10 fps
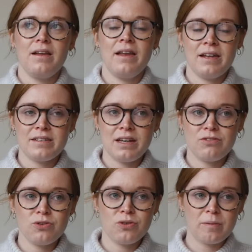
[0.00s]
let's now
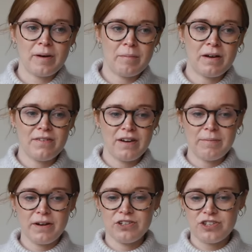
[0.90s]
talk about my very
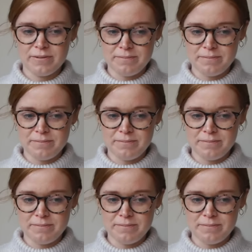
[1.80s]
much